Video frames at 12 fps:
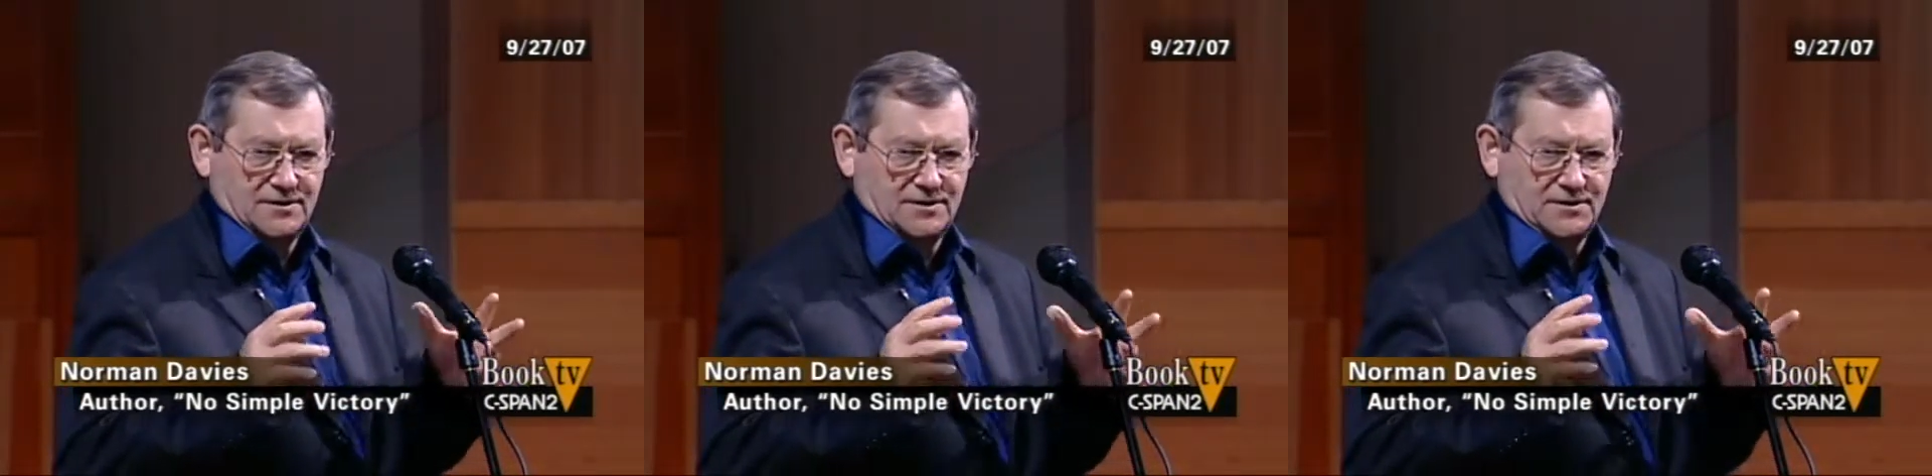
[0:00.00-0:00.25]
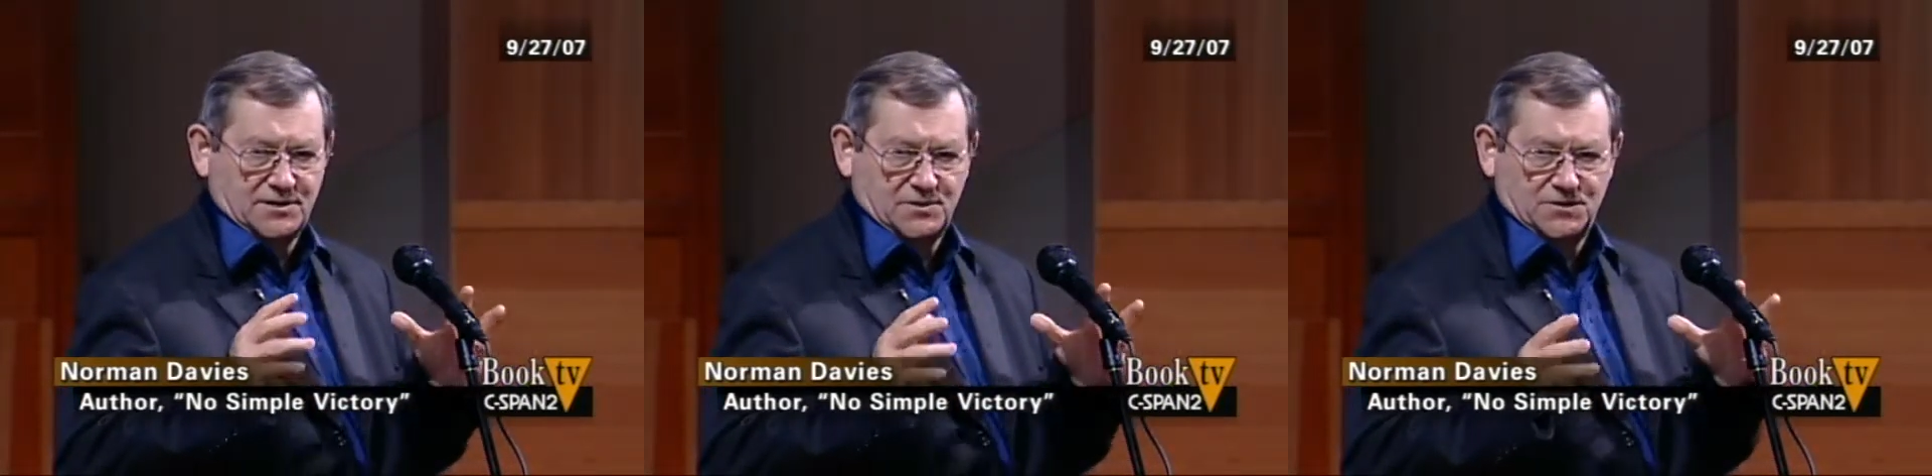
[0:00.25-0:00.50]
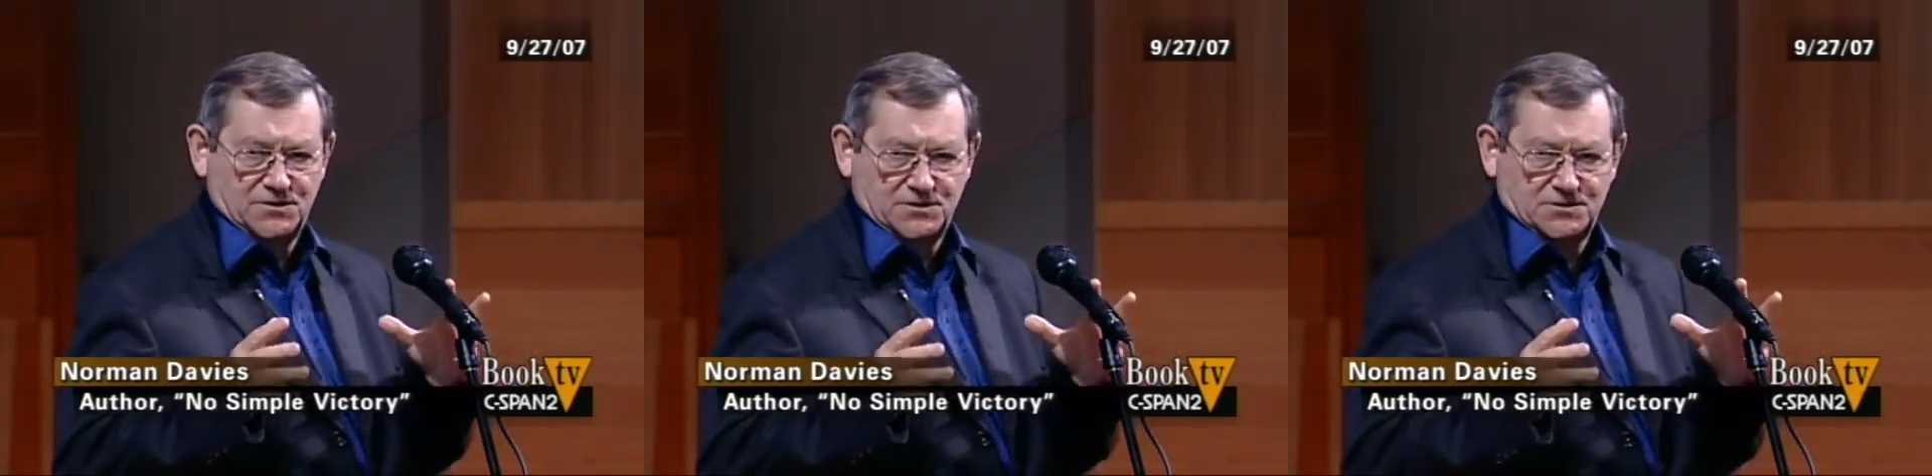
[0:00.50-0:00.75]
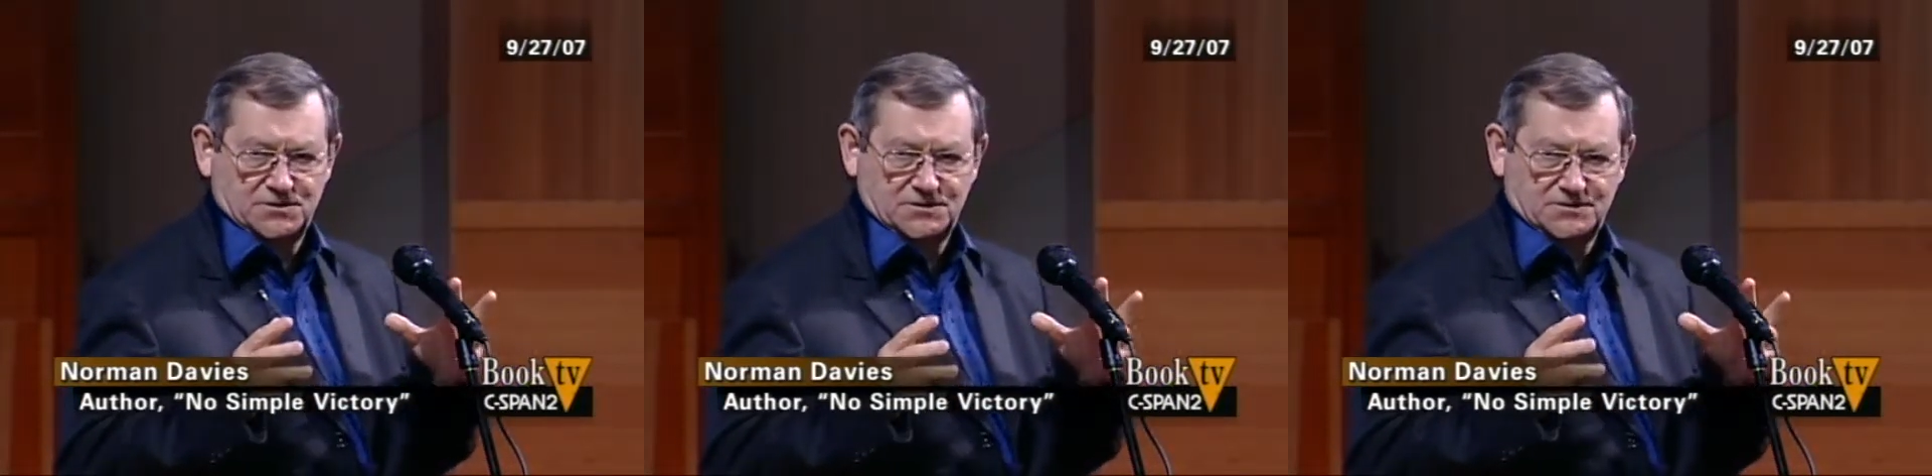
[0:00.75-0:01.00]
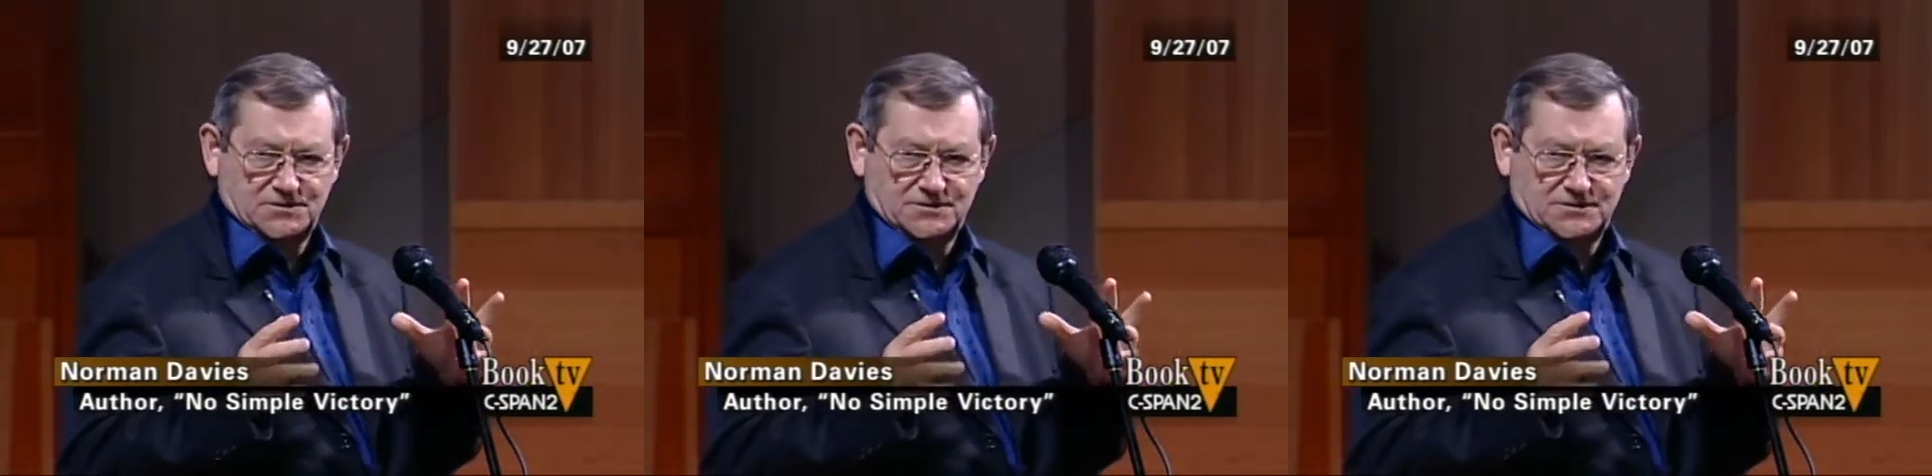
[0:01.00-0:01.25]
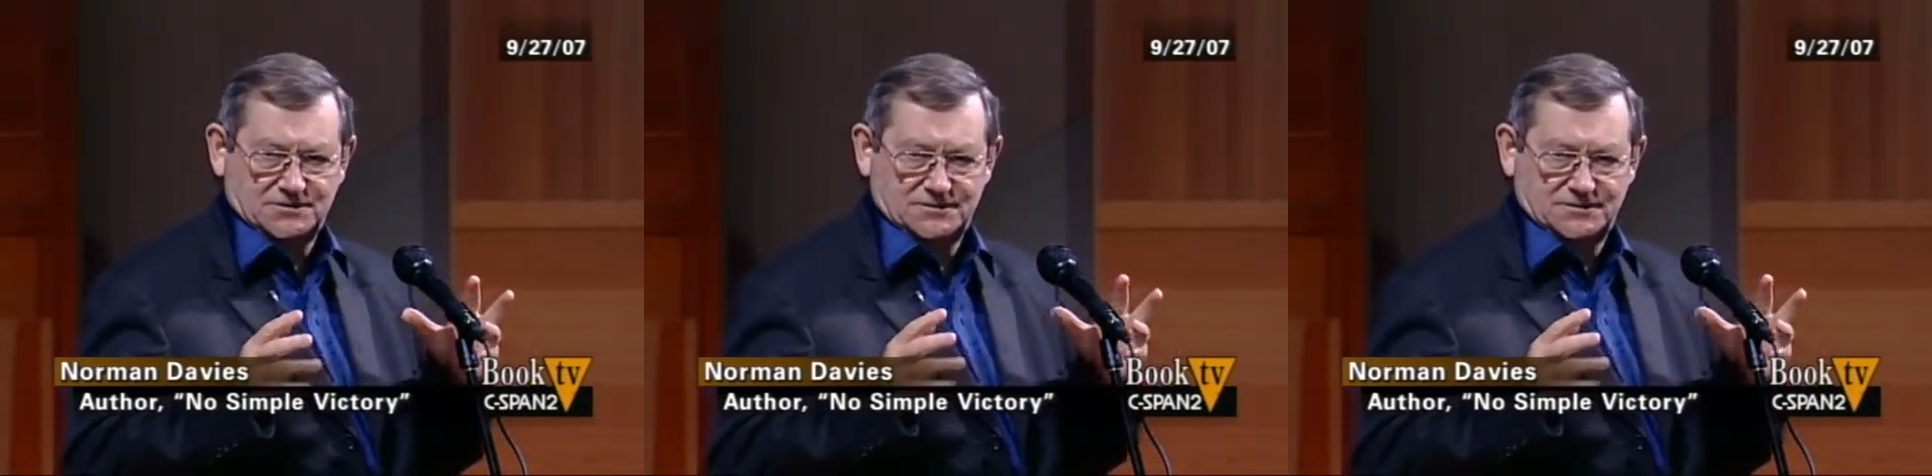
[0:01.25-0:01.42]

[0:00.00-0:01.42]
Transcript: Or number four?